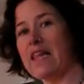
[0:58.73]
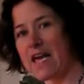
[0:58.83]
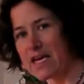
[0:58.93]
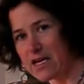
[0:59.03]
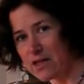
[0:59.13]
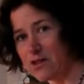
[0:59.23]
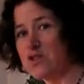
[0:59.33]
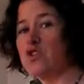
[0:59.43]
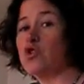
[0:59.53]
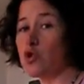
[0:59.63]
like the
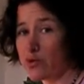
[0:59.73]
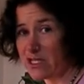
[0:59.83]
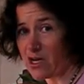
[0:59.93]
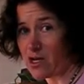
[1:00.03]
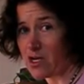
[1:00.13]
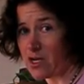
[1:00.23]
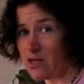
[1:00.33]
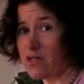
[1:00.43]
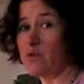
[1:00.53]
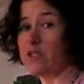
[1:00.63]
story arc
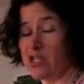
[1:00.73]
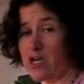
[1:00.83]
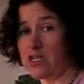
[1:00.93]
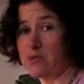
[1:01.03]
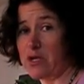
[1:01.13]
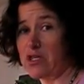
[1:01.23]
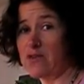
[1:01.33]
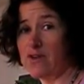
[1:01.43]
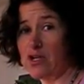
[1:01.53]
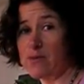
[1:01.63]
that we talked about at the
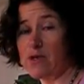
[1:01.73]
very